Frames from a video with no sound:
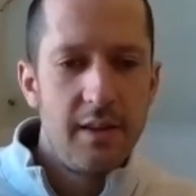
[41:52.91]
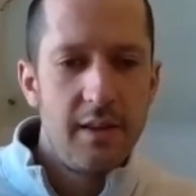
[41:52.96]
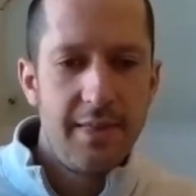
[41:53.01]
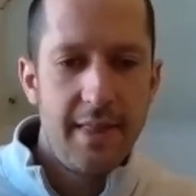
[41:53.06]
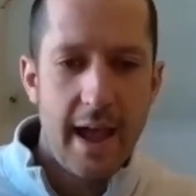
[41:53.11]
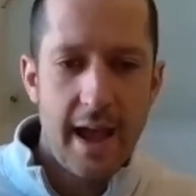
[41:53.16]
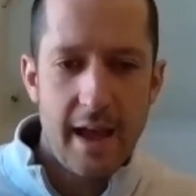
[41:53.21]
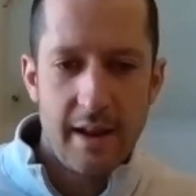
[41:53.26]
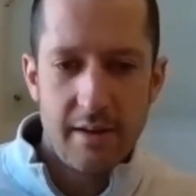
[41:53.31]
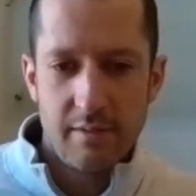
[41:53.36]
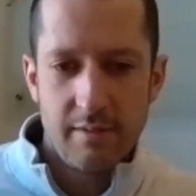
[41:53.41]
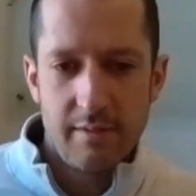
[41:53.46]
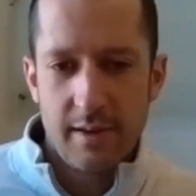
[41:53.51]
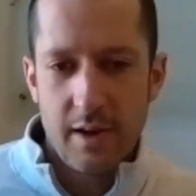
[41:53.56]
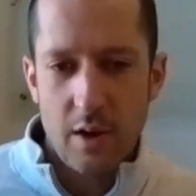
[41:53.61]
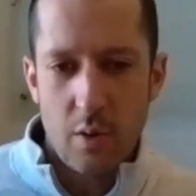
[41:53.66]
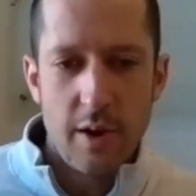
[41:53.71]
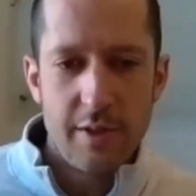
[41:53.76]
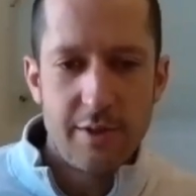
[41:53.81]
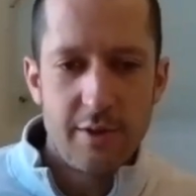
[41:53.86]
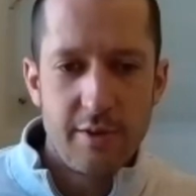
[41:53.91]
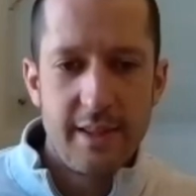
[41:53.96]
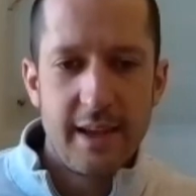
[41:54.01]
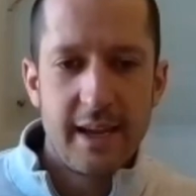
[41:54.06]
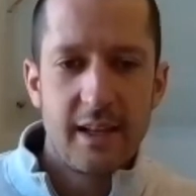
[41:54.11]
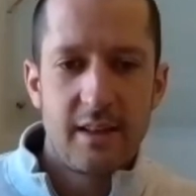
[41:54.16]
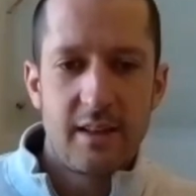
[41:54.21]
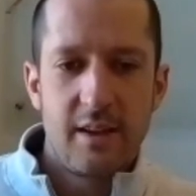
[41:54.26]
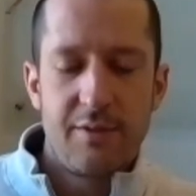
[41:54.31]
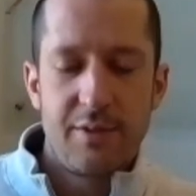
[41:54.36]
That whether they
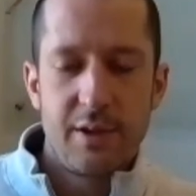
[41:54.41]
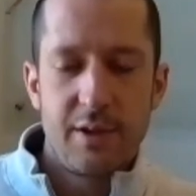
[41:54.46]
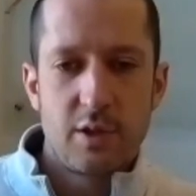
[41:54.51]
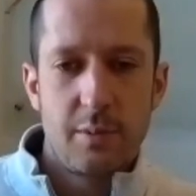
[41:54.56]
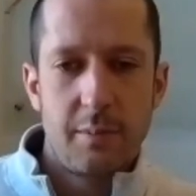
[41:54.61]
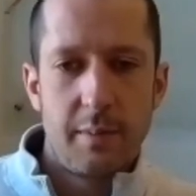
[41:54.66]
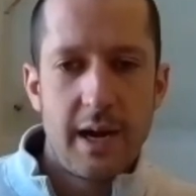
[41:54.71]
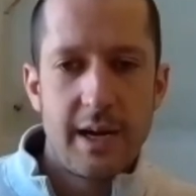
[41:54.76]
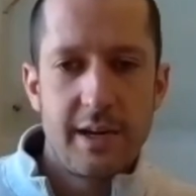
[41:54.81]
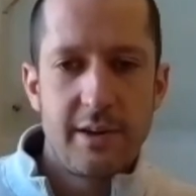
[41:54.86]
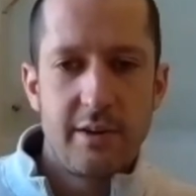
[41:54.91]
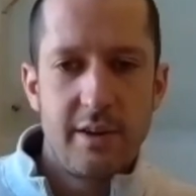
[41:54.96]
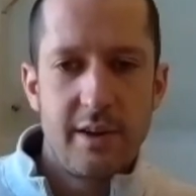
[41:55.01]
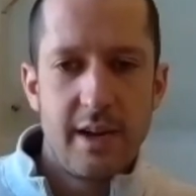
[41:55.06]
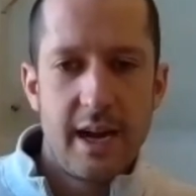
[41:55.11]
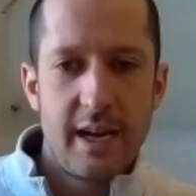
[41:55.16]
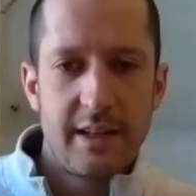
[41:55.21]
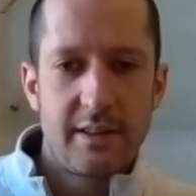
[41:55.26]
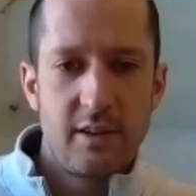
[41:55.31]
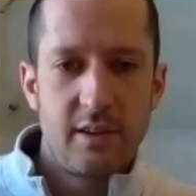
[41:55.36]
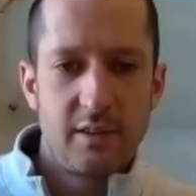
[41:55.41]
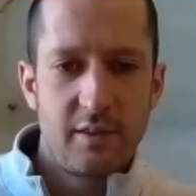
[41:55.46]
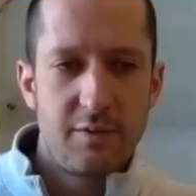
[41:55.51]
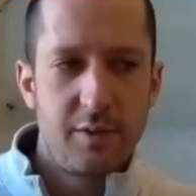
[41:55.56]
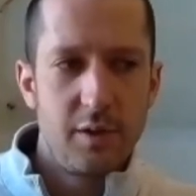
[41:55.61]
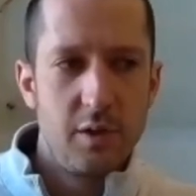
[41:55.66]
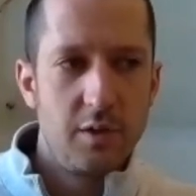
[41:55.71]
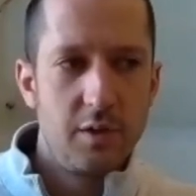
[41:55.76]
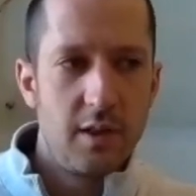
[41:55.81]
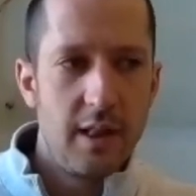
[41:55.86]
get the official minor or not, there's a
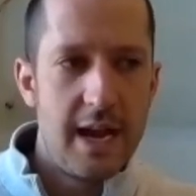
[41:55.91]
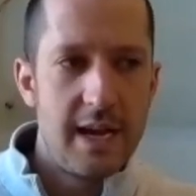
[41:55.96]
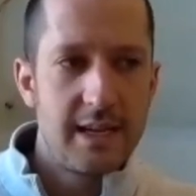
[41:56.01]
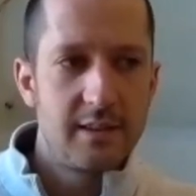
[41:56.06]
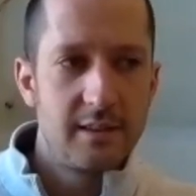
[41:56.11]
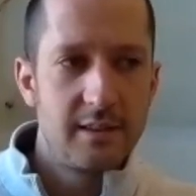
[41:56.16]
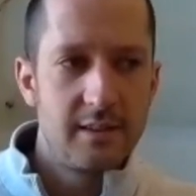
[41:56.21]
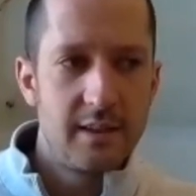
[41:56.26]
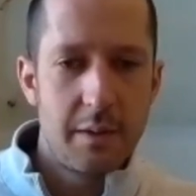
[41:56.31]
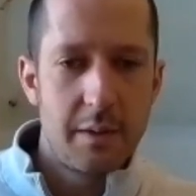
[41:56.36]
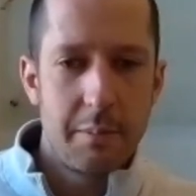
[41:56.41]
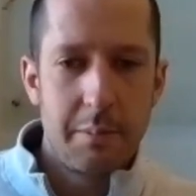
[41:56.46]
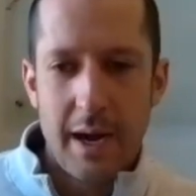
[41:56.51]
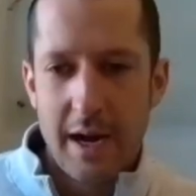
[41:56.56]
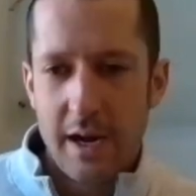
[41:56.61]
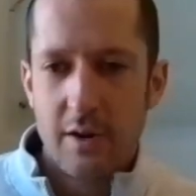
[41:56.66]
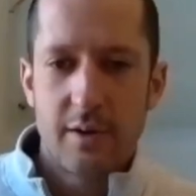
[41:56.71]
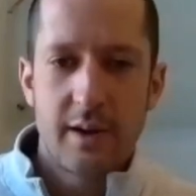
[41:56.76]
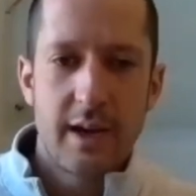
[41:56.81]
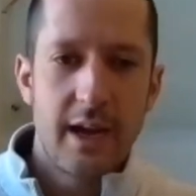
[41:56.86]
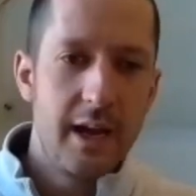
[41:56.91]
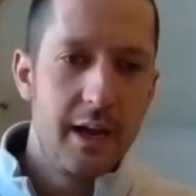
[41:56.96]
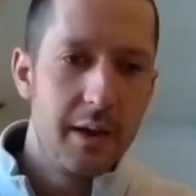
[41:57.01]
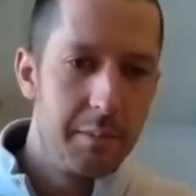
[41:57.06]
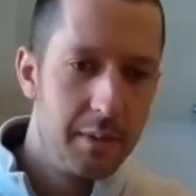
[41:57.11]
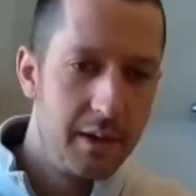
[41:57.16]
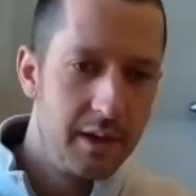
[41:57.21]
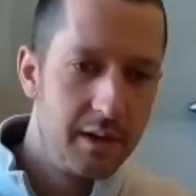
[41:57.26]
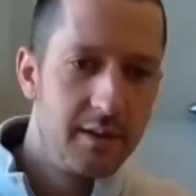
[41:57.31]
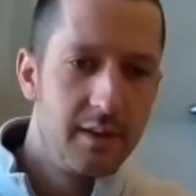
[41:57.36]
few classes like biochem
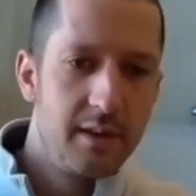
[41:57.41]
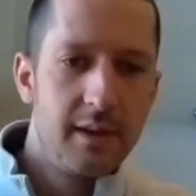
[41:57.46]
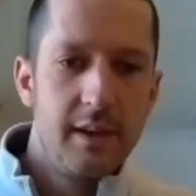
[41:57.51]
and